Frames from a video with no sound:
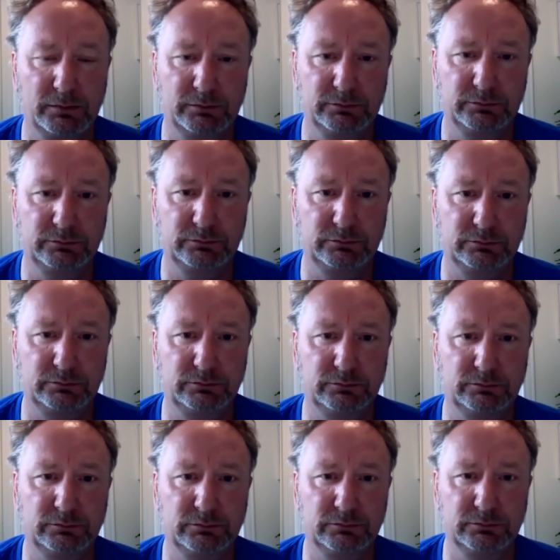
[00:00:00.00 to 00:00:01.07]

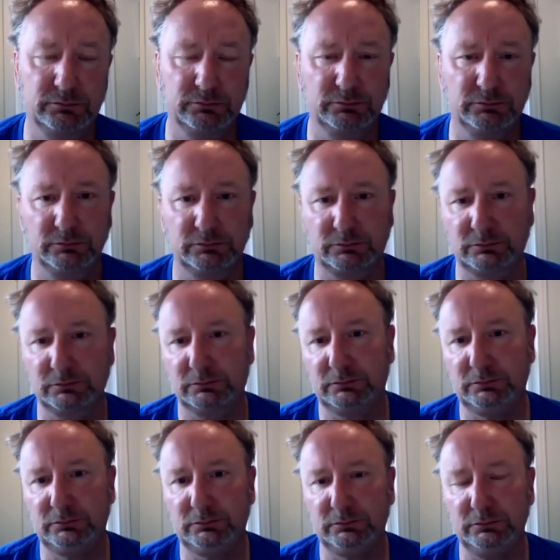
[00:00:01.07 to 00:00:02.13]

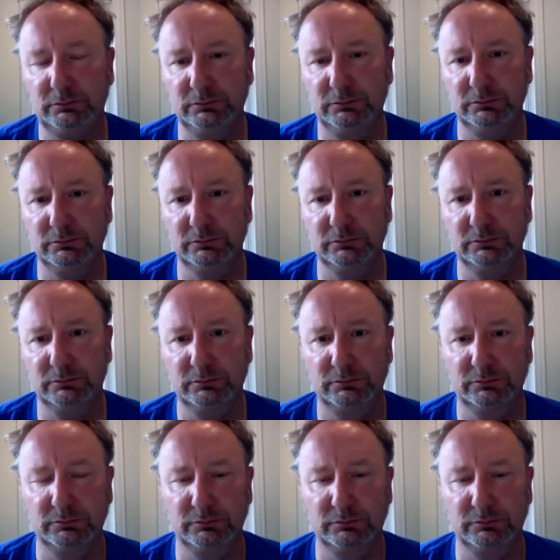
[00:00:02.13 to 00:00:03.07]
The person shown says nothing.